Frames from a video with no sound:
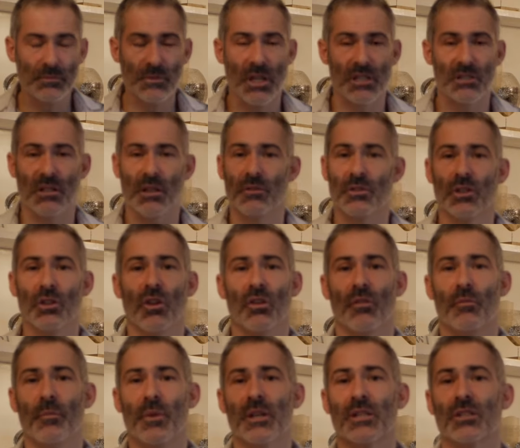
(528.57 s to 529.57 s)
So there's a lot
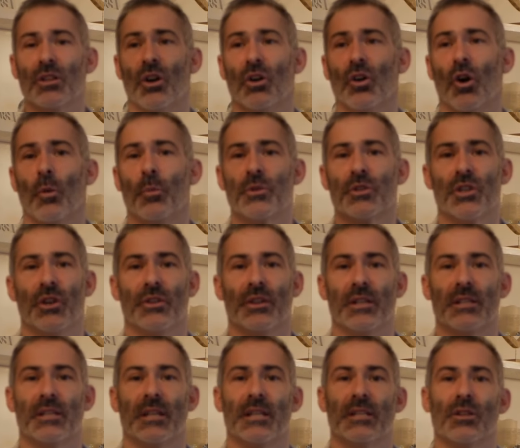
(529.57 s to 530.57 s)
of missed
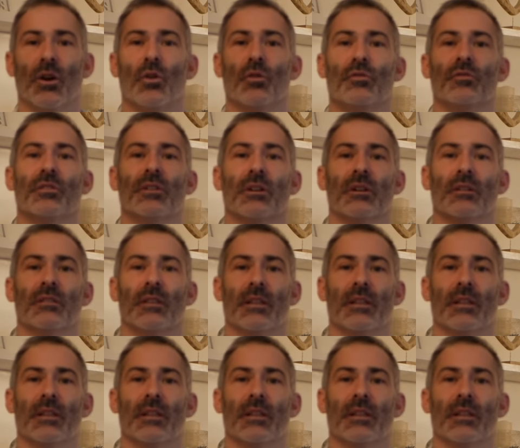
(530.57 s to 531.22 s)
opportunities over